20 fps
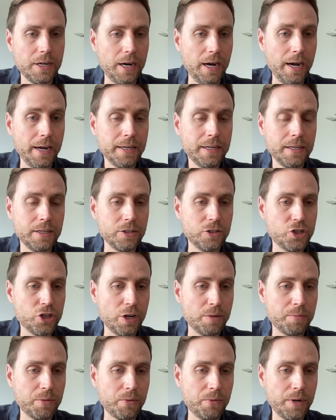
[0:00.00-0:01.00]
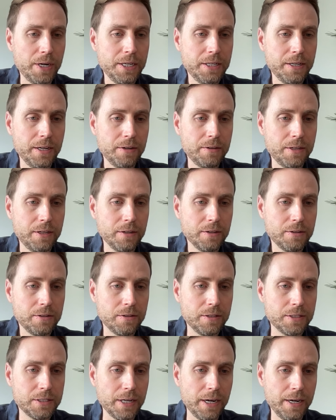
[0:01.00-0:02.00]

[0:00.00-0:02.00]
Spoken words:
I can jump right down here to this